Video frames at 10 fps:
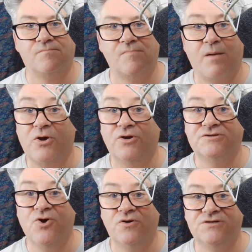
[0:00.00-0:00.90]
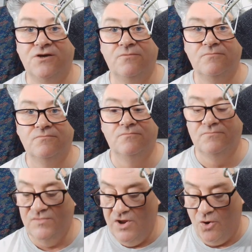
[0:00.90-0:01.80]
Am I going to talk to you?
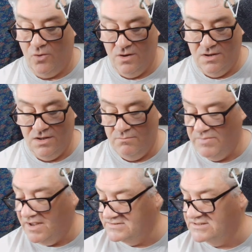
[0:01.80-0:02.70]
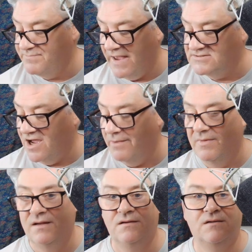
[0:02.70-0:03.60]
No, because it's bedtime
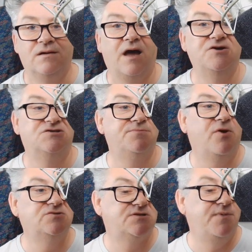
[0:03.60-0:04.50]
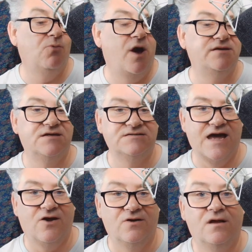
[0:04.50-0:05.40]
and you're supposed to be winding
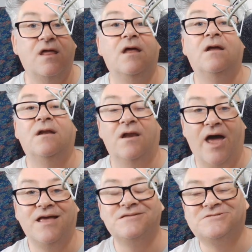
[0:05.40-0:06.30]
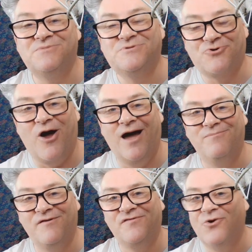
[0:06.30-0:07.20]
down. Like and
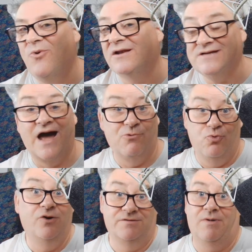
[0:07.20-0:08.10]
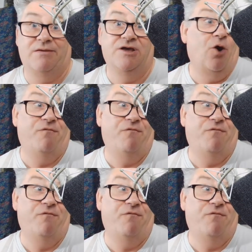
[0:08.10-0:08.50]
subscribe if you want. I would, uh, you know,